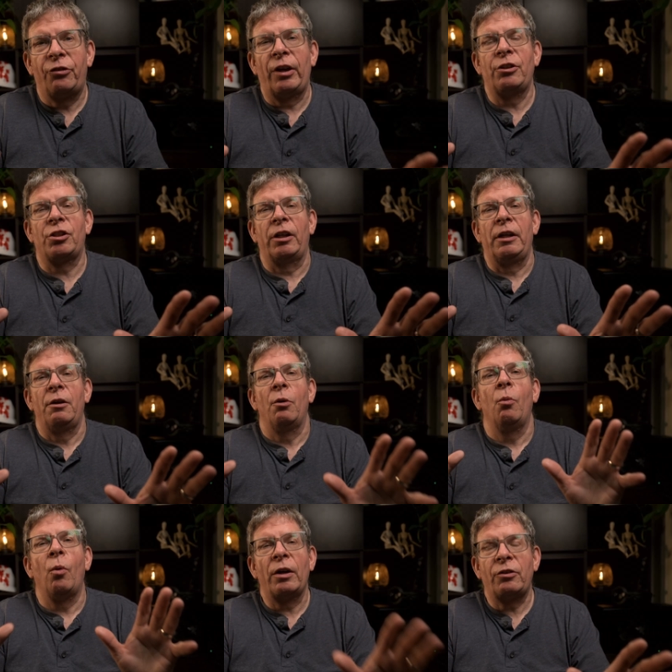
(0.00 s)
Essentially,
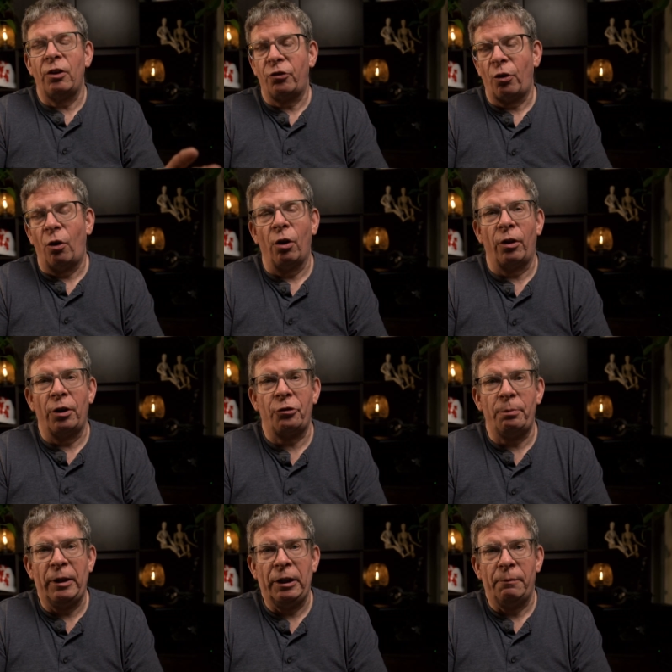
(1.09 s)
what does all
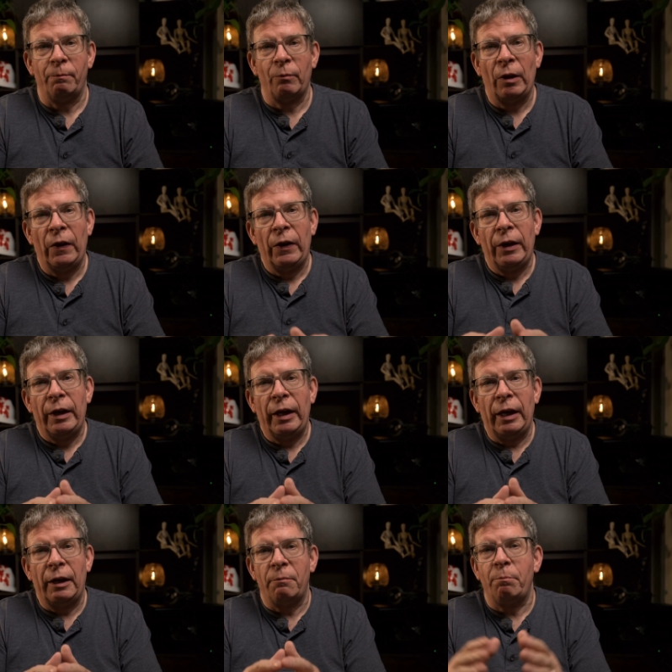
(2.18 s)
this mean?
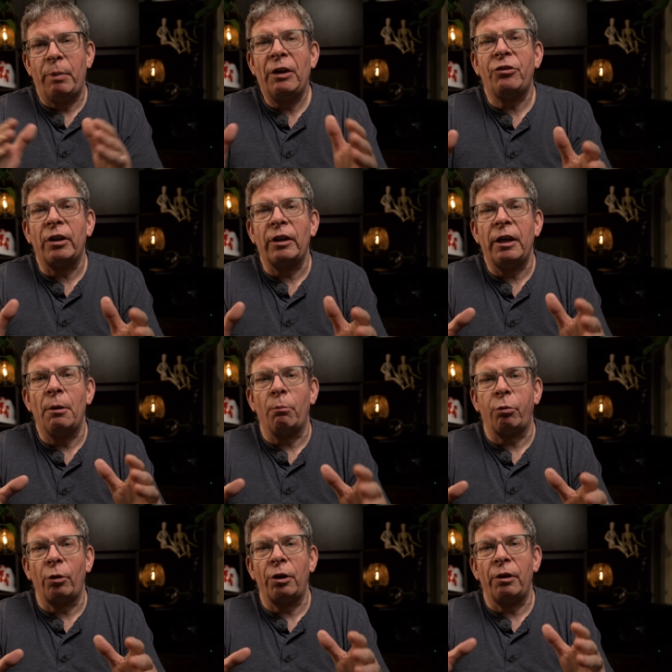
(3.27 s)
Basically,
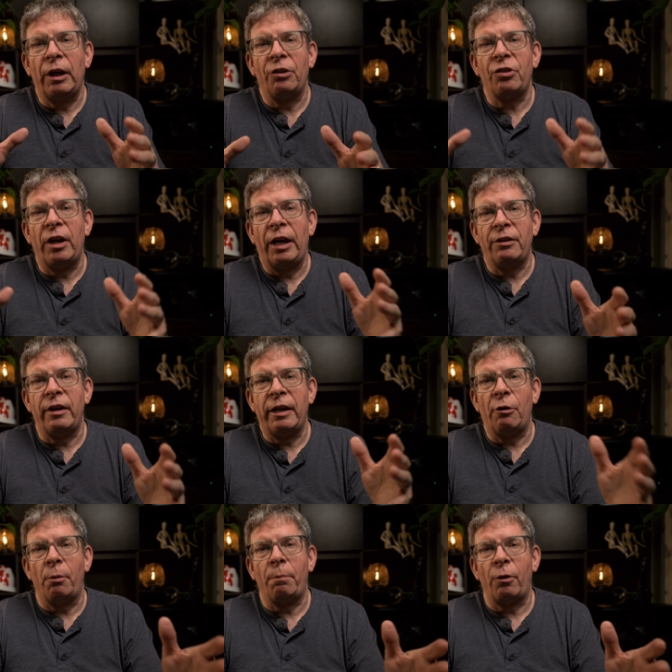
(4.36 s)
employer is an entity
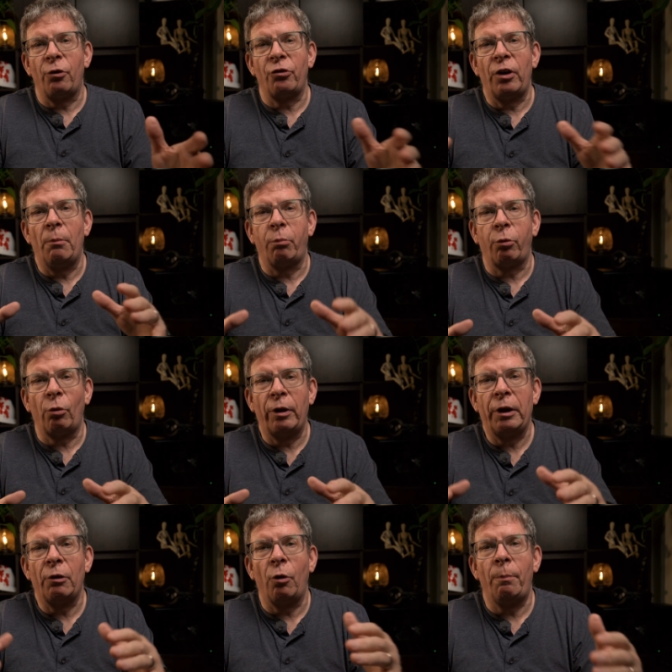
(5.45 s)
or a person
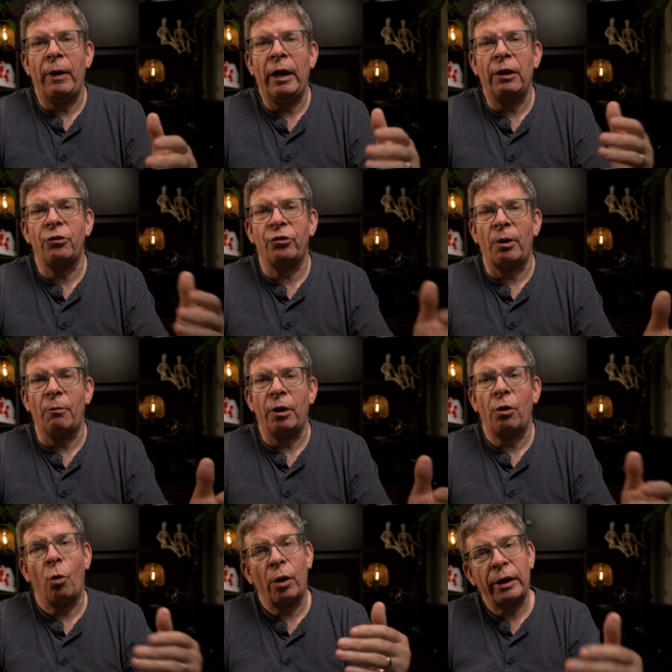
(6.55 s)
employing or paying
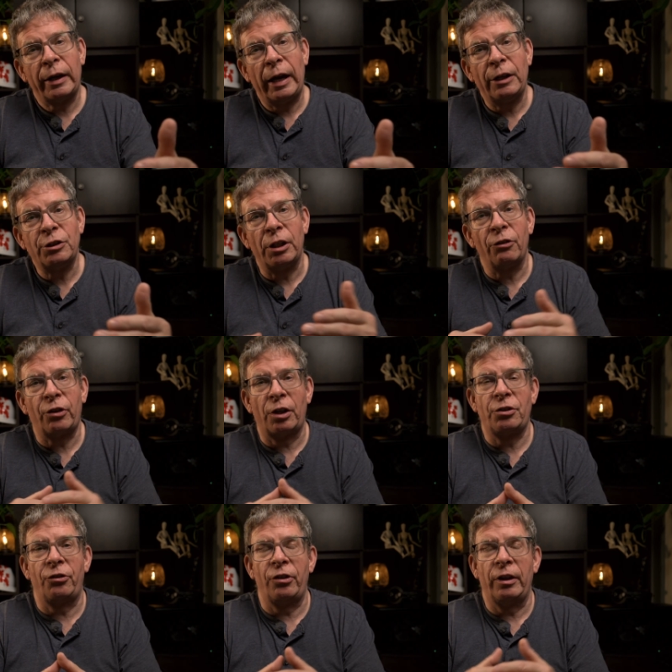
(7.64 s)
someone or engaging,
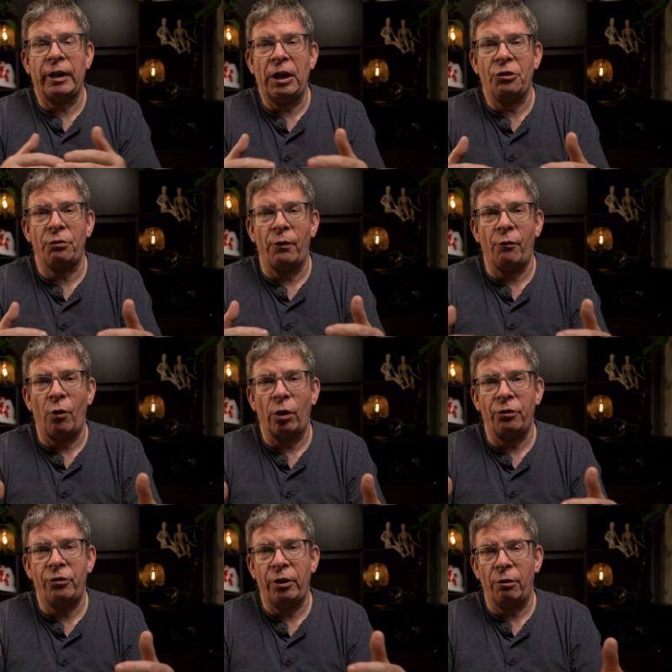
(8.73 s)
such as in the case of a
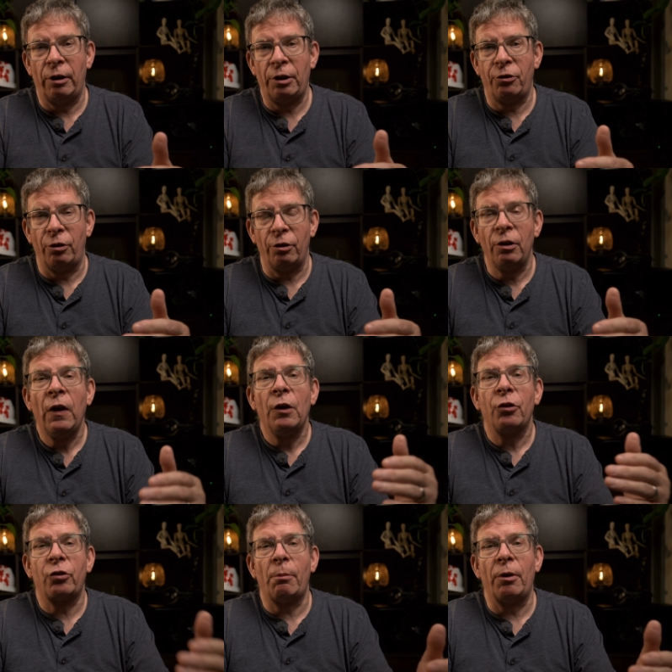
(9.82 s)
volunteer or intern,
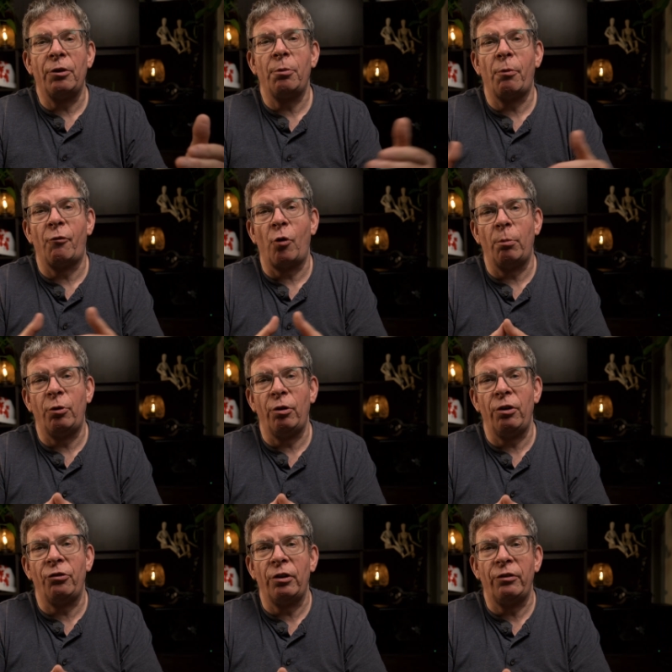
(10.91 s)
someone to perform
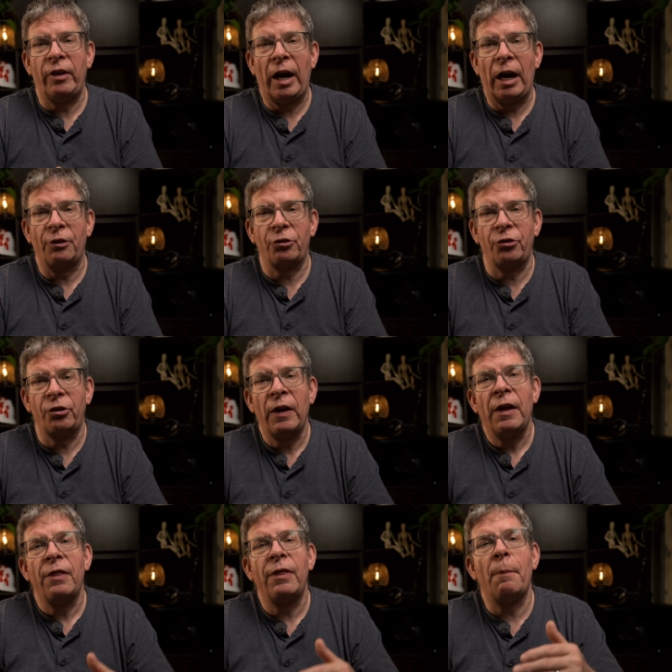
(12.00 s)
duties and tasks
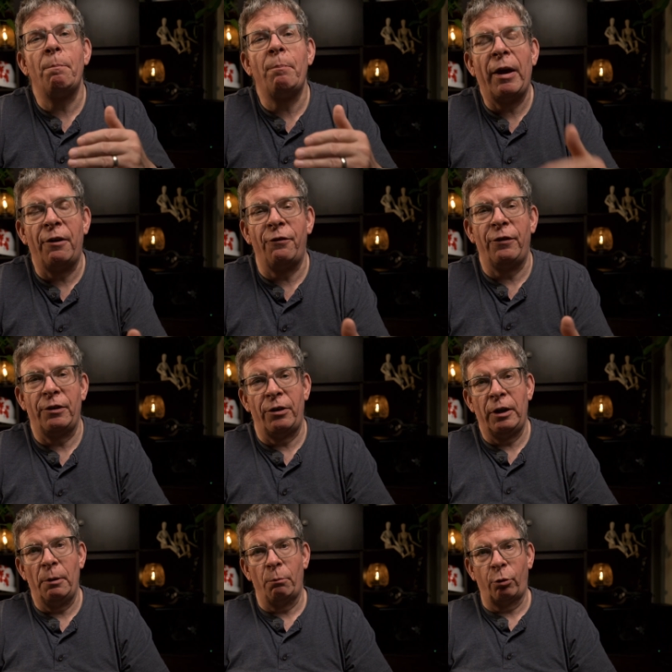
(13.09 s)
that benefit
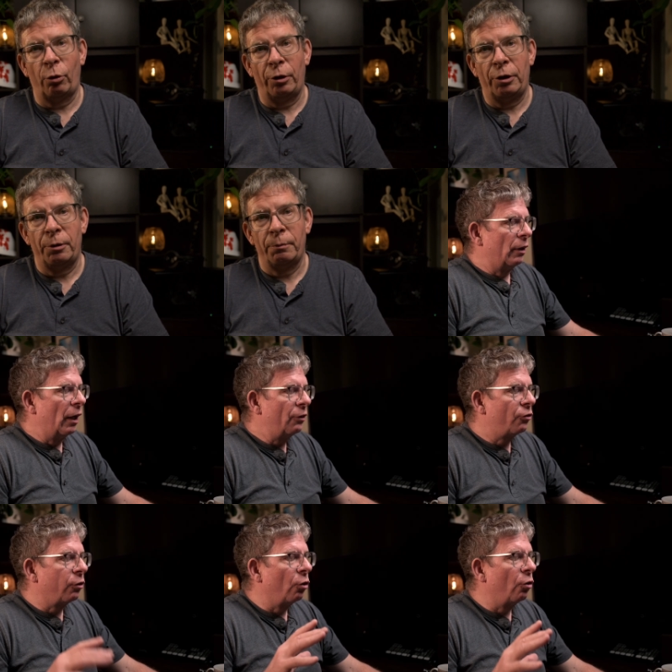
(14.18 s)
the employer.
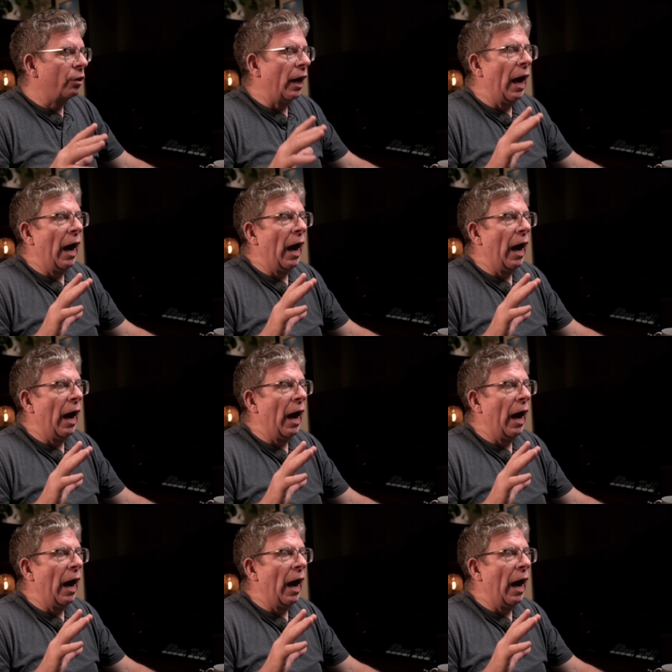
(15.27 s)
Let's look